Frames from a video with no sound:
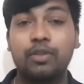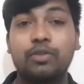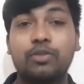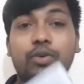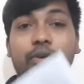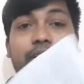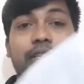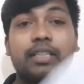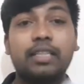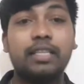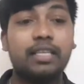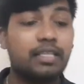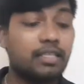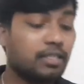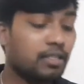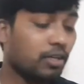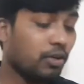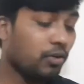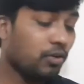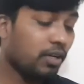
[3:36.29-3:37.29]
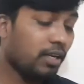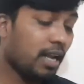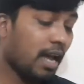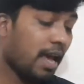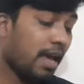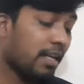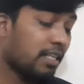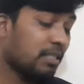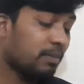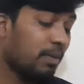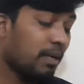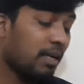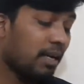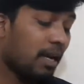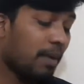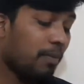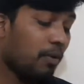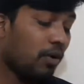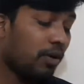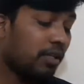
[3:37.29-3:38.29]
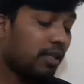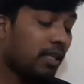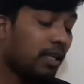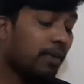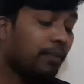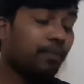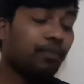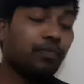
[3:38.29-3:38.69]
So in this unit, I explained about the